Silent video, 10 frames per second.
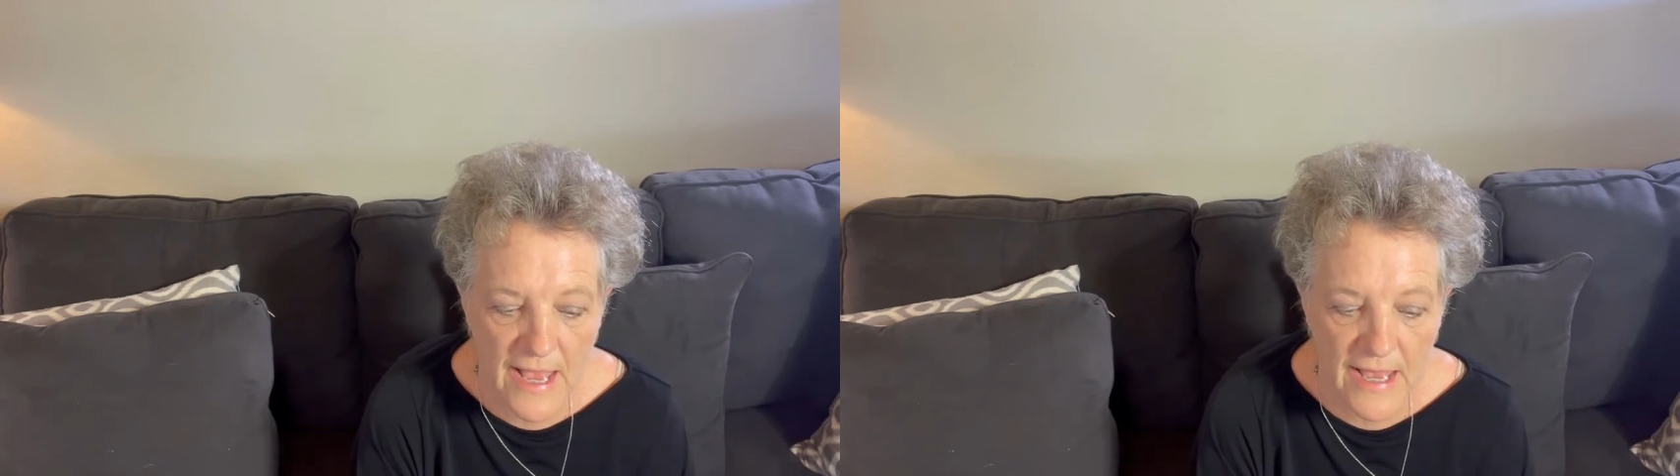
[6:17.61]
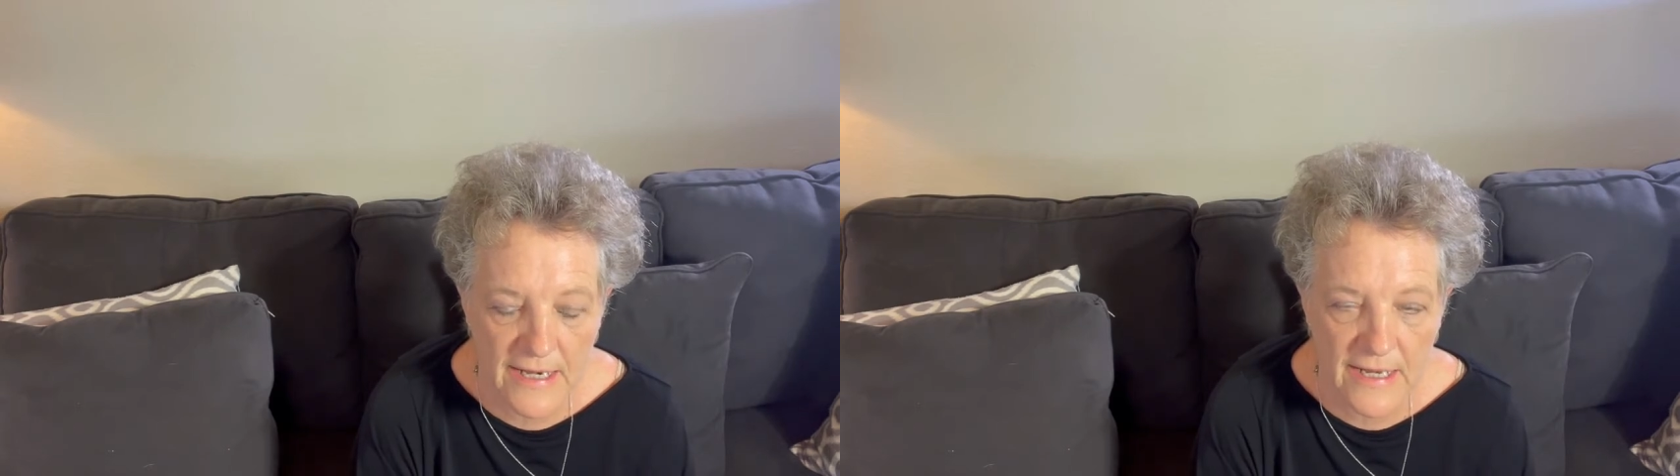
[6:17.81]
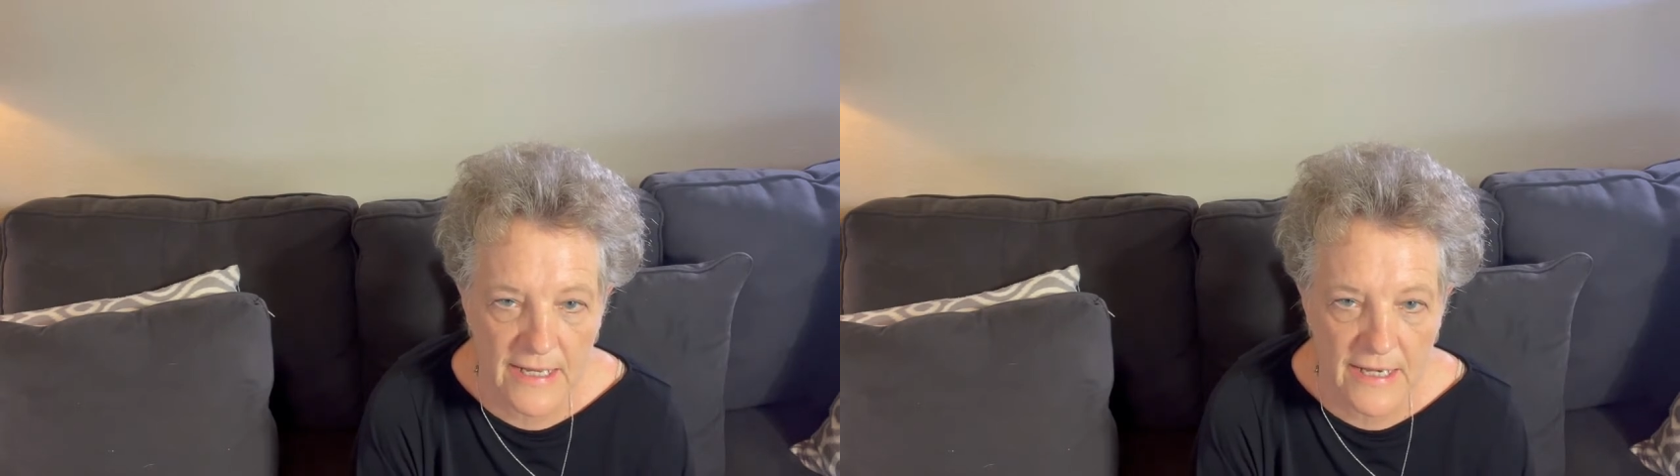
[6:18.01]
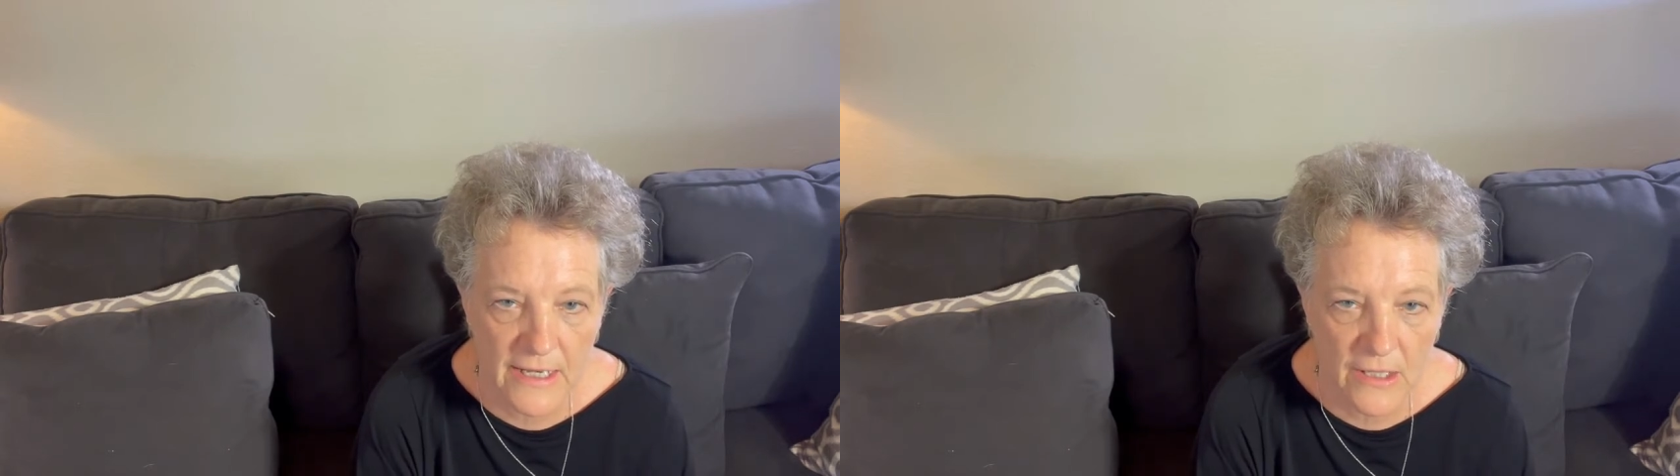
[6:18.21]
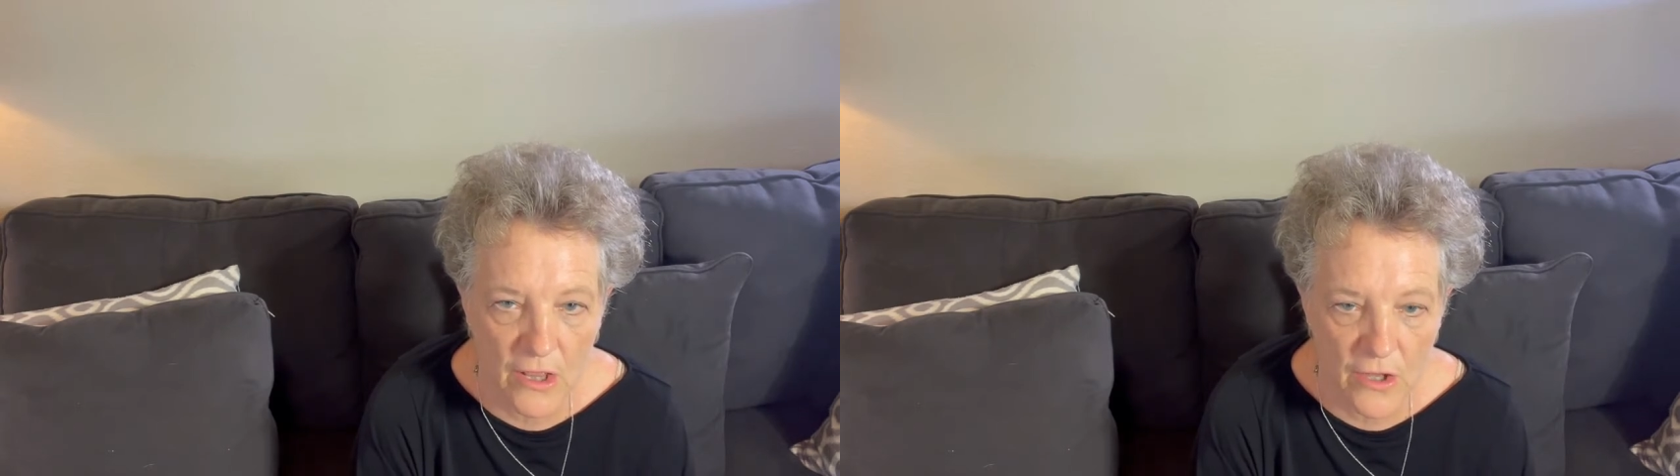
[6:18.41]
and
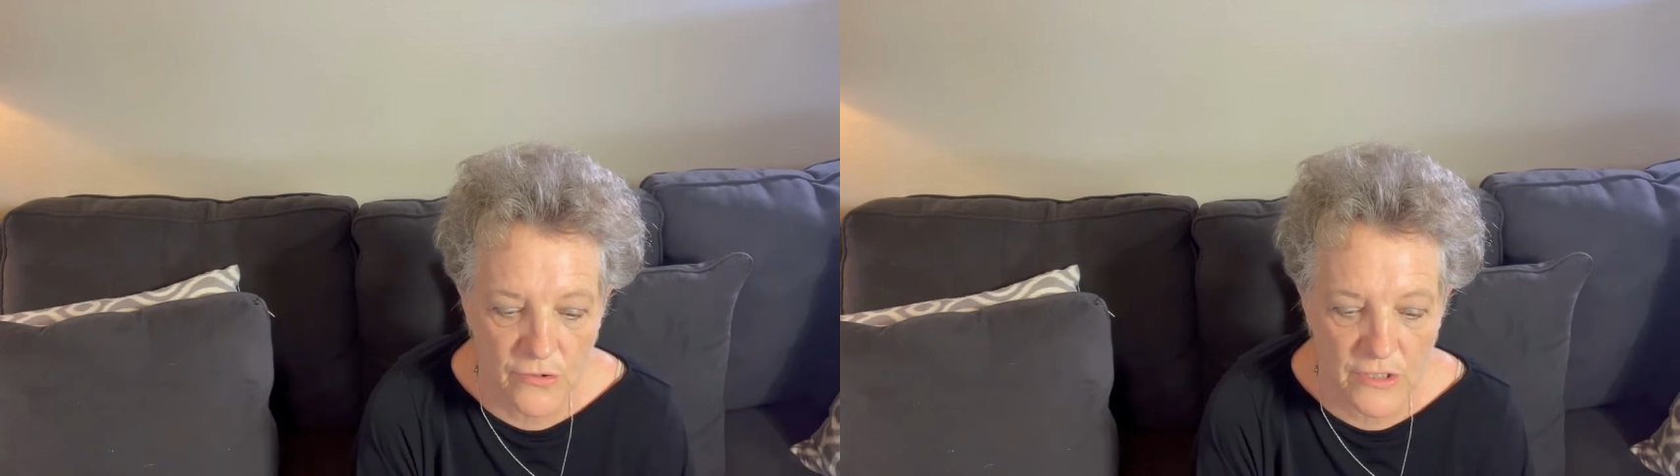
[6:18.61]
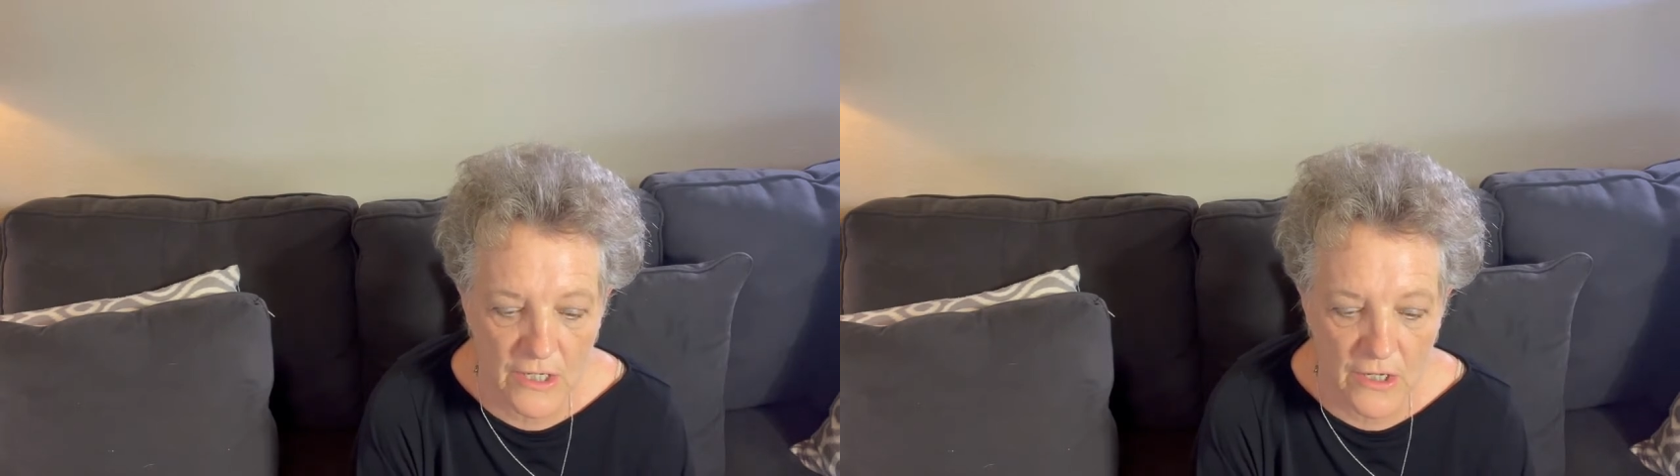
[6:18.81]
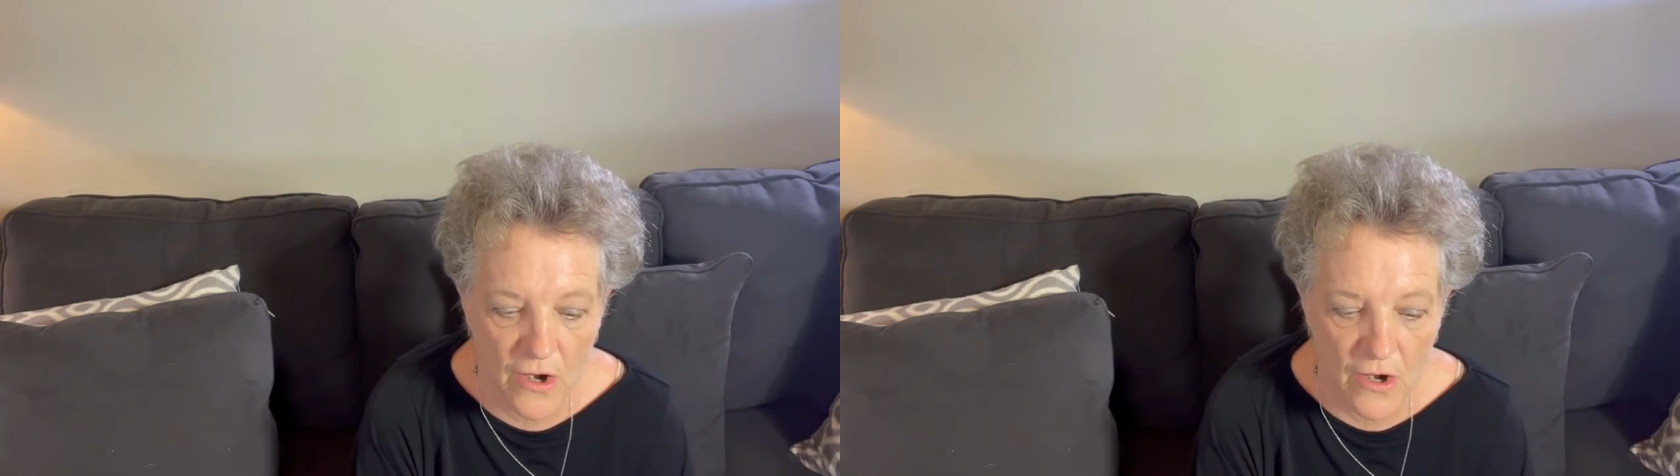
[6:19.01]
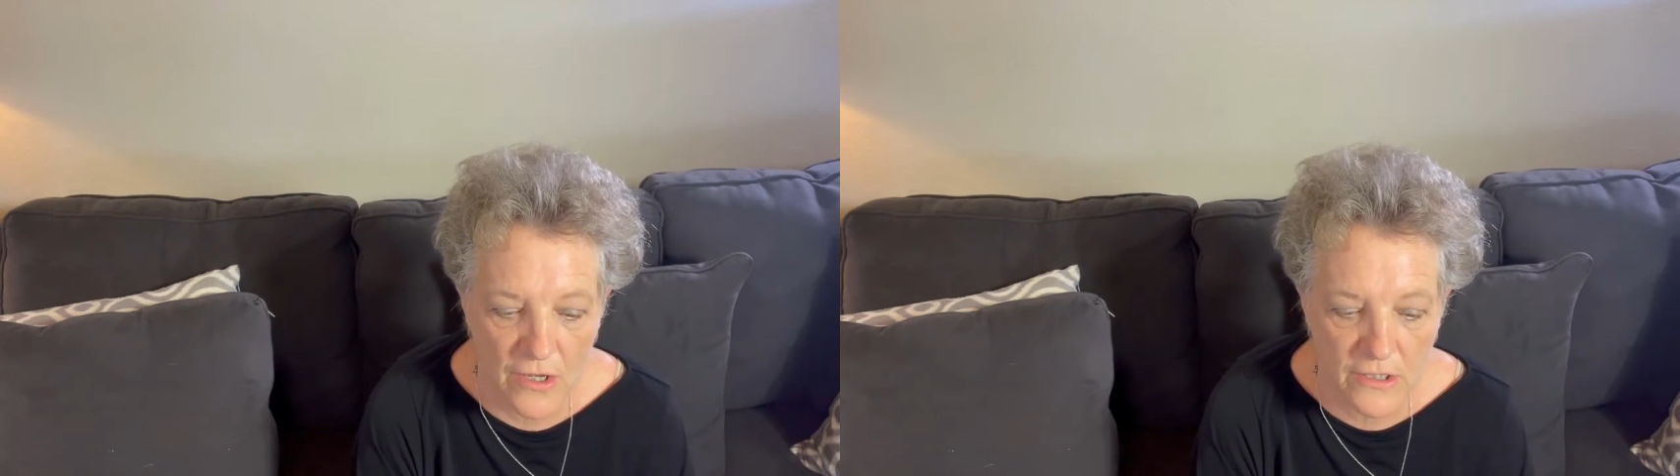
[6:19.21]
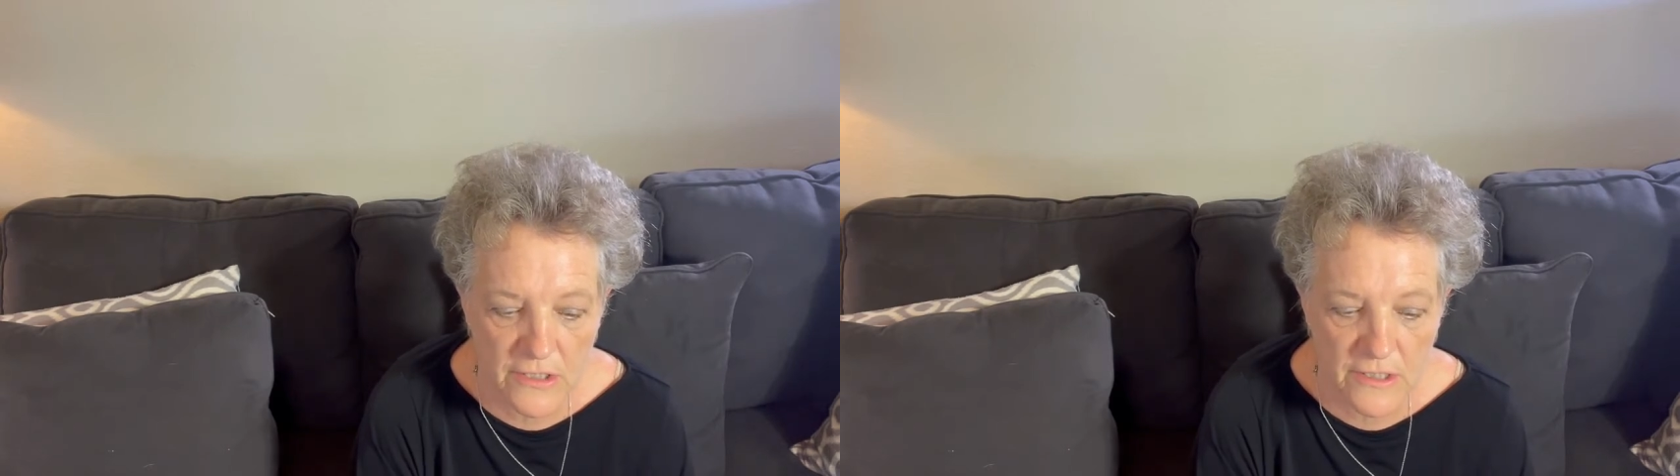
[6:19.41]
any closing
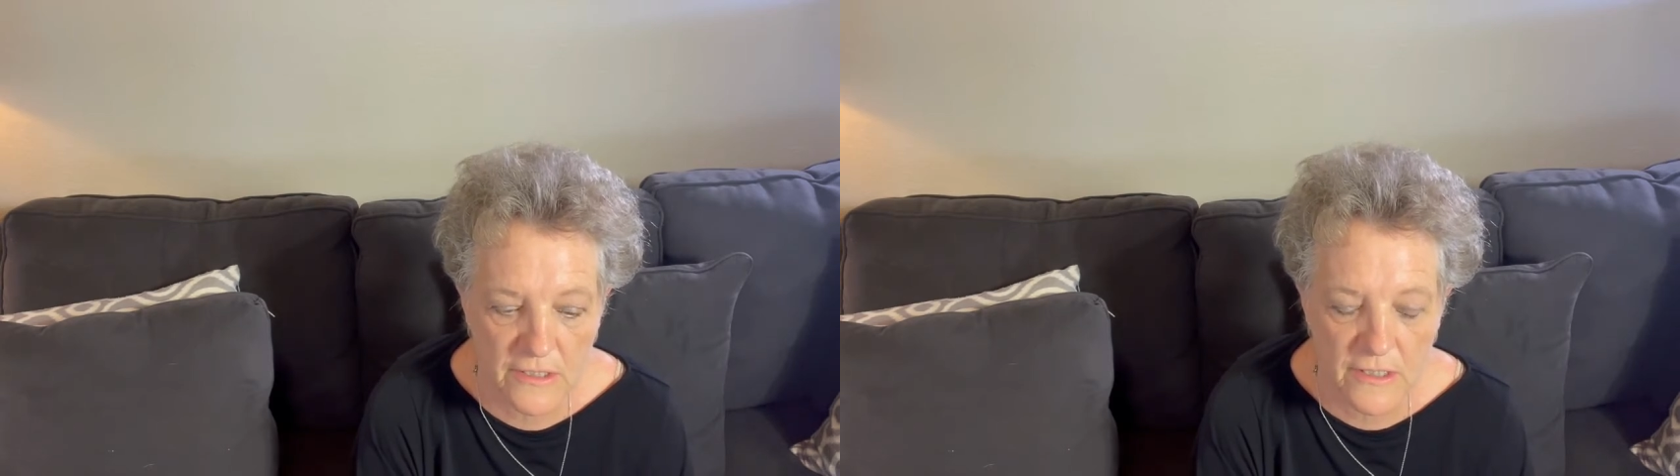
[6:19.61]
costs.